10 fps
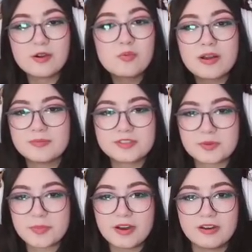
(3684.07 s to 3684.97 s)
Oh, welcome to the
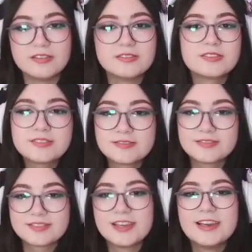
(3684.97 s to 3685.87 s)
pond.
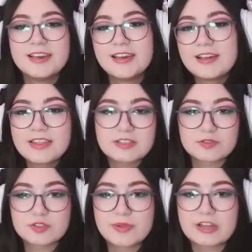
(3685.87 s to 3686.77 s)
Thanks for
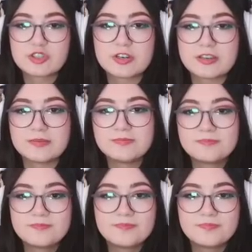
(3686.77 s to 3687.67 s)
splashing in.
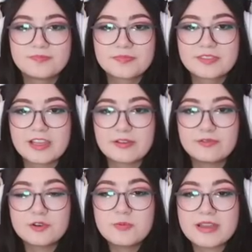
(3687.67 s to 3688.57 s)
Like,
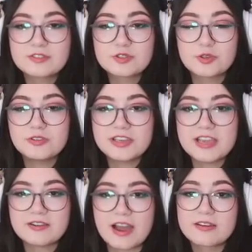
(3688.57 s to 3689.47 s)
Florida man stole a
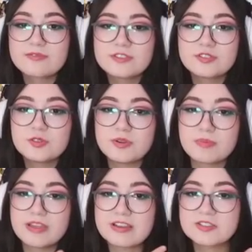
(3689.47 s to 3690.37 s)
gator out of the zoo and
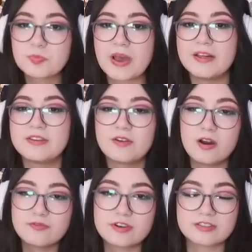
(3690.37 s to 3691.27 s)
made it his pet, then
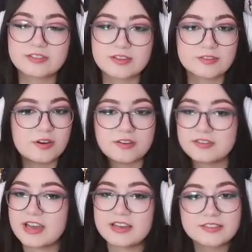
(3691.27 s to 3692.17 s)
offered it to their daughter.
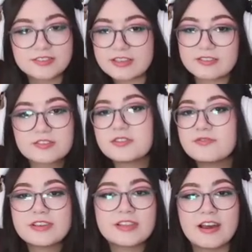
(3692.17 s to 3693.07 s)
Yes, like, stuff
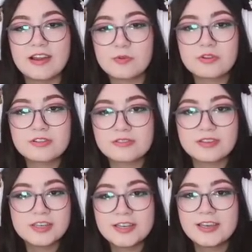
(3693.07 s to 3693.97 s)
like that. I wouldn't...
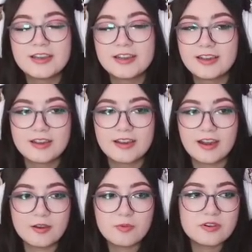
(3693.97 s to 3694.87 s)

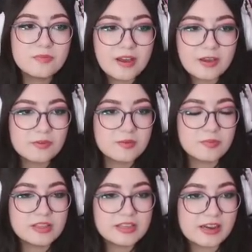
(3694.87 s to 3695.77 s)
I wouldn't... I wouldn't
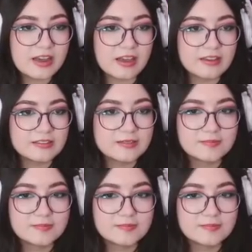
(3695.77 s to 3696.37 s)
blink an eye.